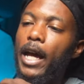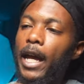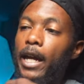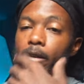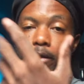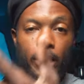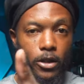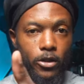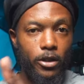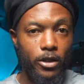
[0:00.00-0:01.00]
And as
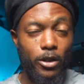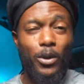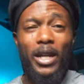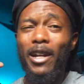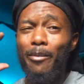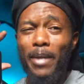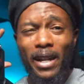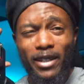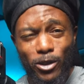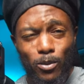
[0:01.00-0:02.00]
you can see, we got it
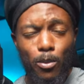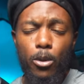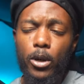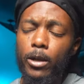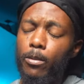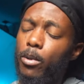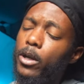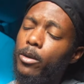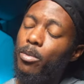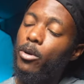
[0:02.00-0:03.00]
balanced pretty
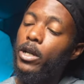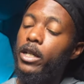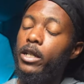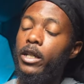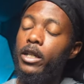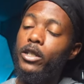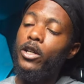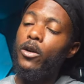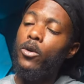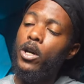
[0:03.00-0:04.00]
good.
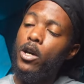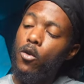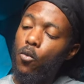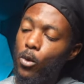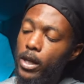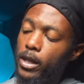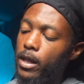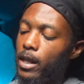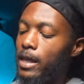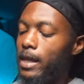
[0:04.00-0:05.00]
So
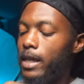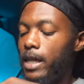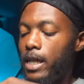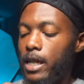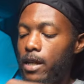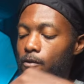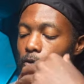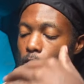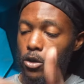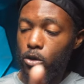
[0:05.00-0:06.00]
with the
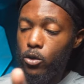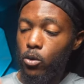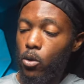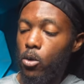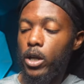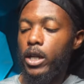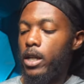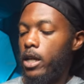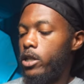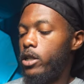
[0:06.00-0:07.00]
vertical
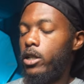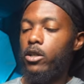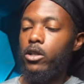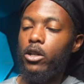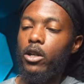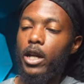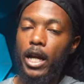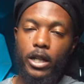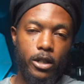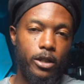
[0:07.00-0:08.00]
orientation here, you're gonna
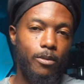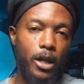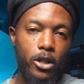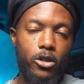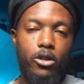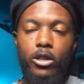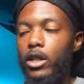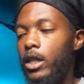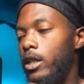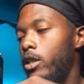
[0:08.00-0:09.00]
actually make sure you
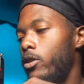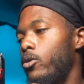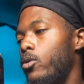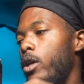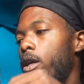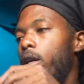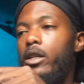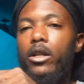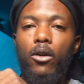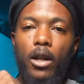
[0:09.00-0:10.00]
need to,
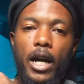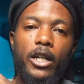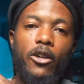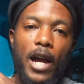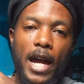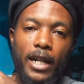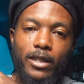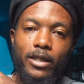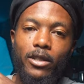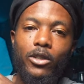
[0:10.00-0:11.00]
you know, lock your
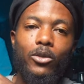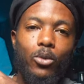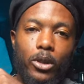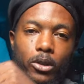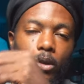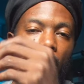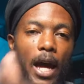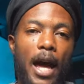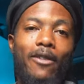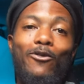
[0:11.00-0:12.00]
axis, and you will
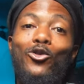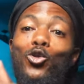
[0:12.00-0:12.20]
have